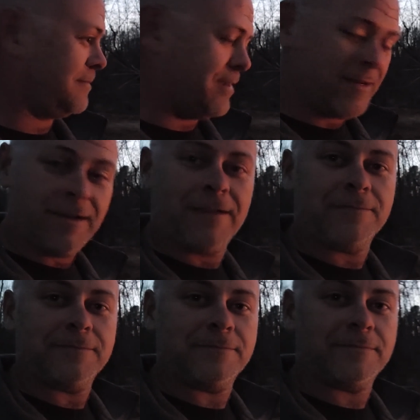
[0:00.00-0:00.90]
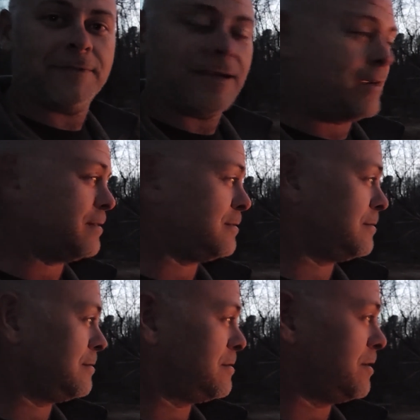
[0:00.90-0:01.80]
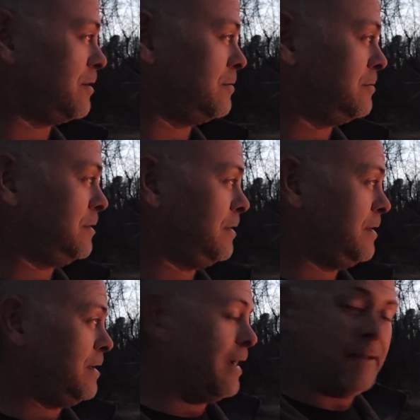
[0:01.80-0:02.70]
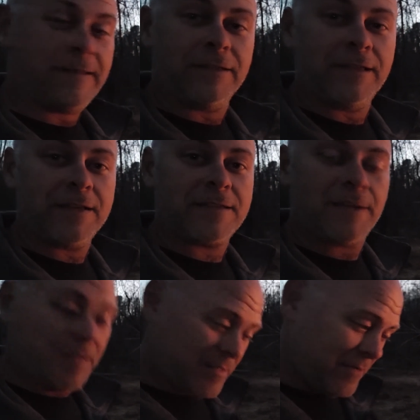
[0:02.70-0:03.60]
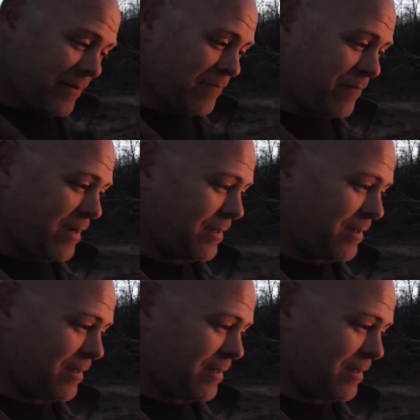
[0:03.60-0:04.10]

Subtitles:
All right. All right. So, until next time, I'll see if I can find